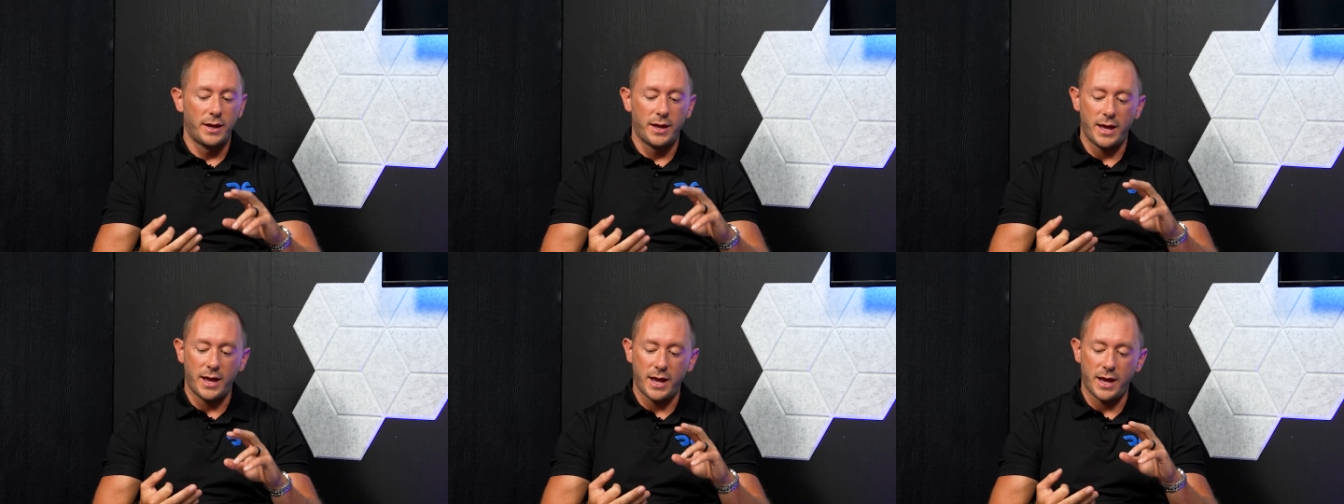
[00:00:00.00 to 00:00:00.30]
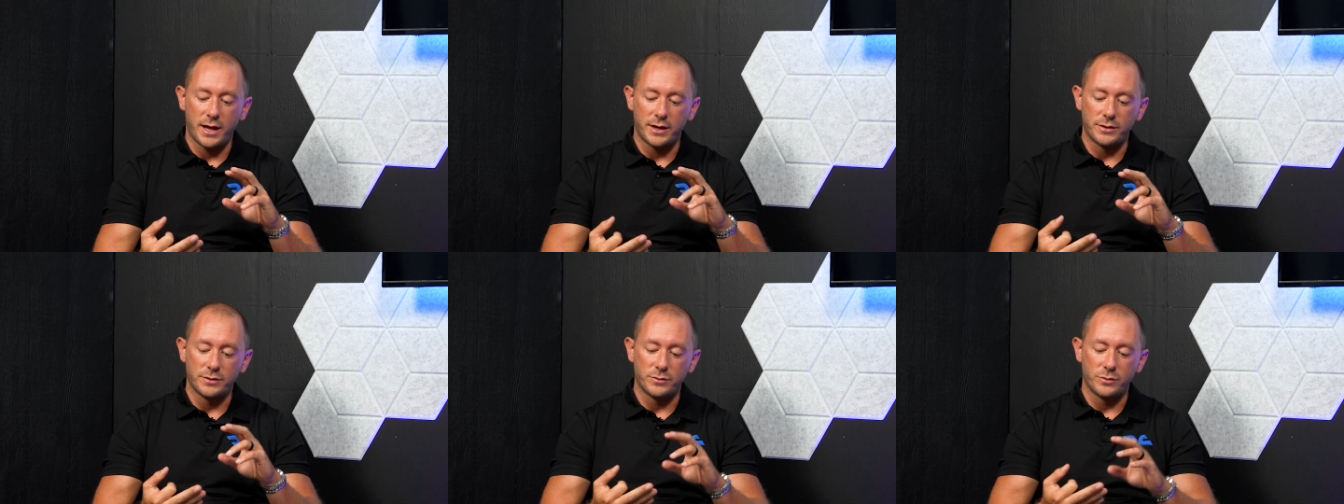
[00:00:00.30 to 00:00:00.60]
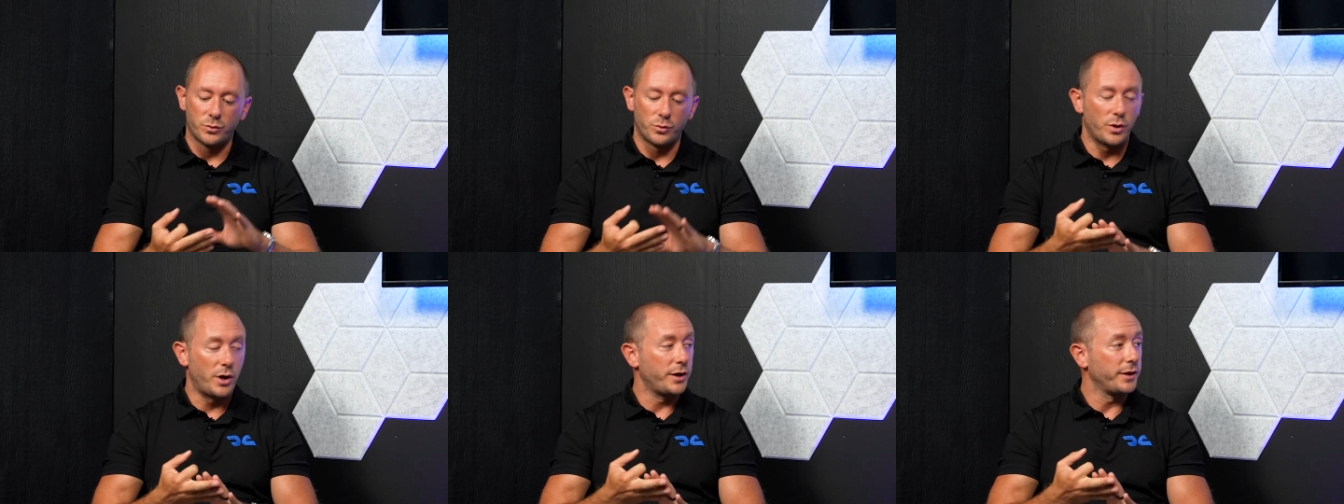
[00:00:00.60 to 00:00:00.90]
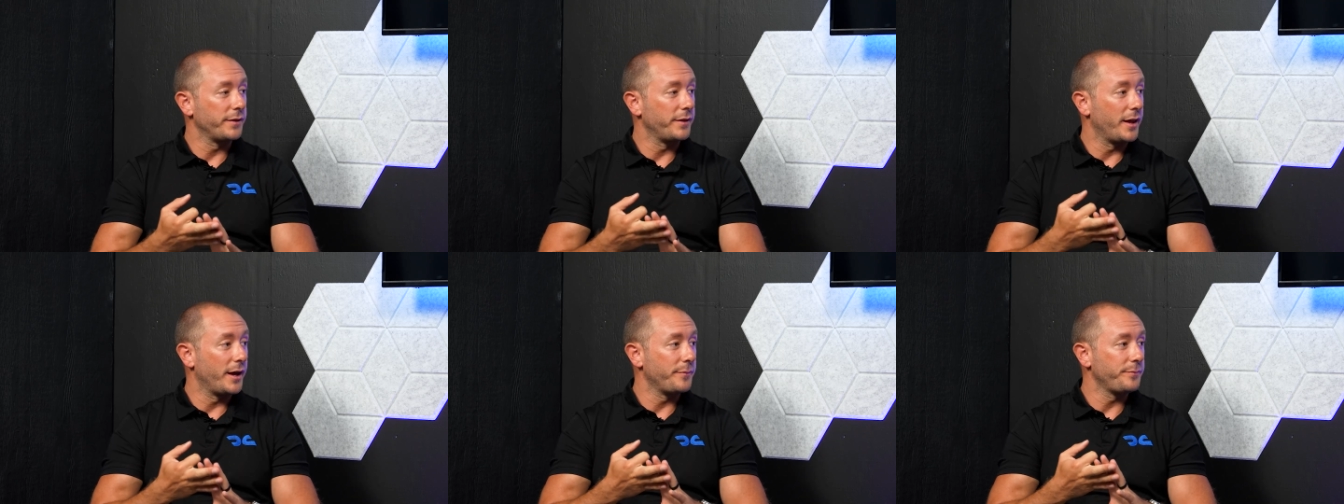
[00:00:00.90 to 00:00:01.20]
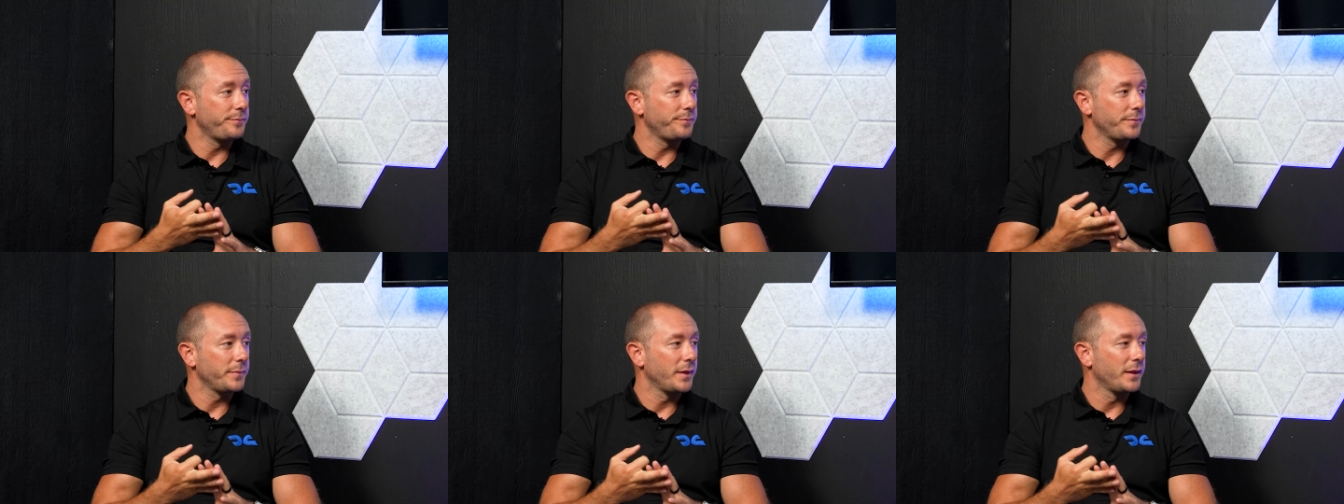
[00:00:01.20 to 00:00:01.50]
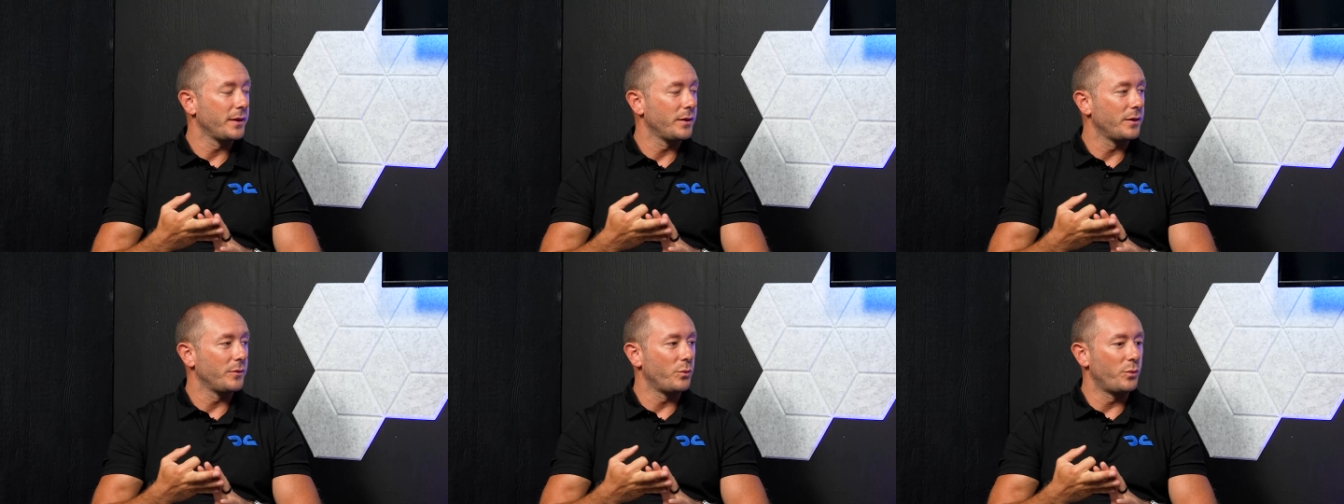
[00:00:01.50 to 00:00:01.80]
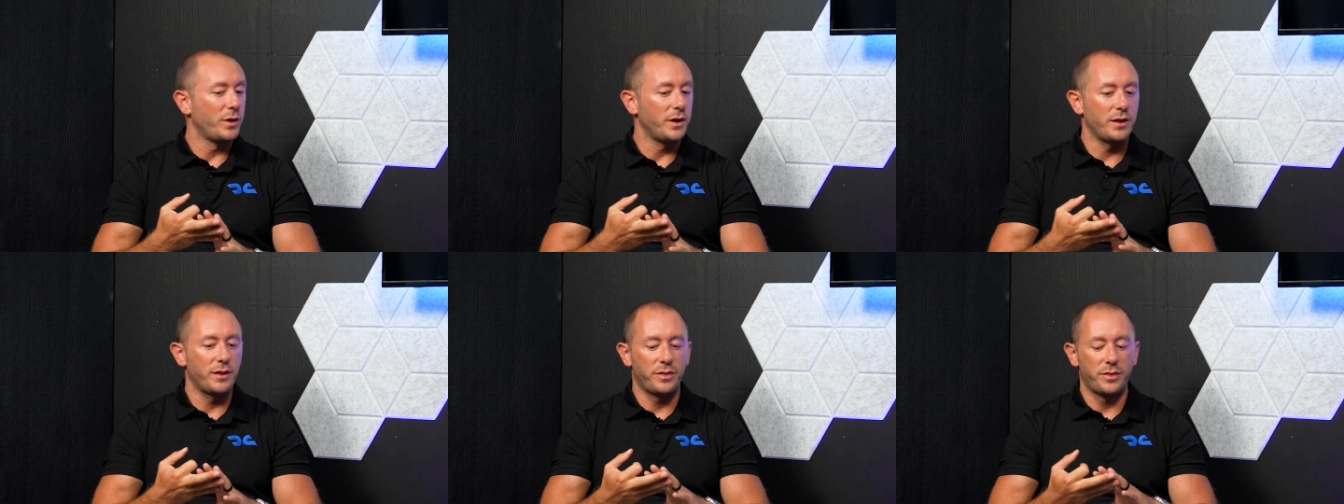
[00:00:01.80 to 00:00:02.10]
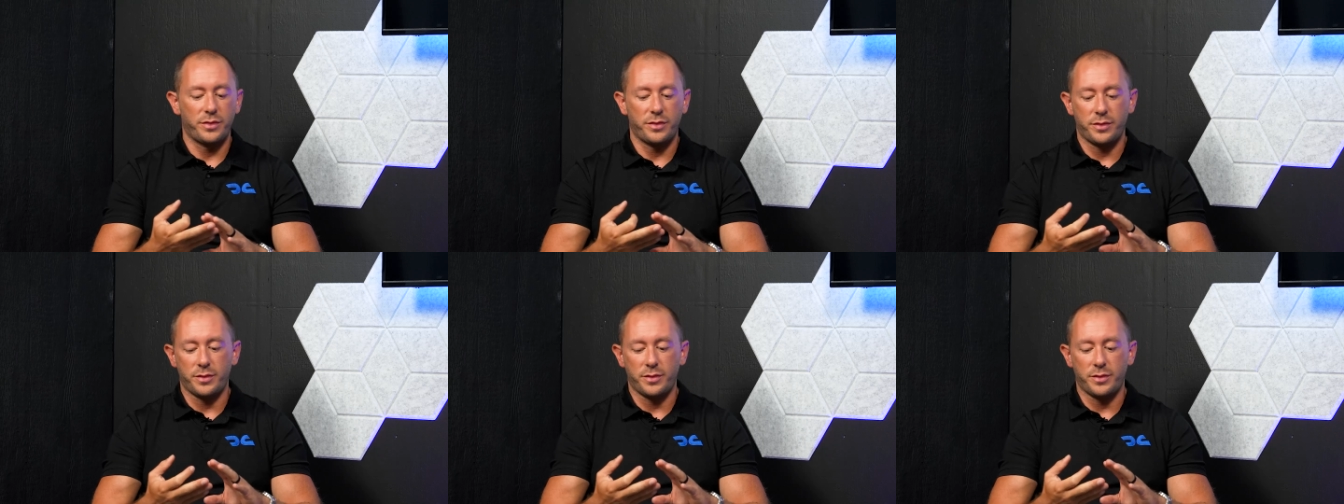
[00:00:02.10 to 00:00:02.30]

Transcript: and running them with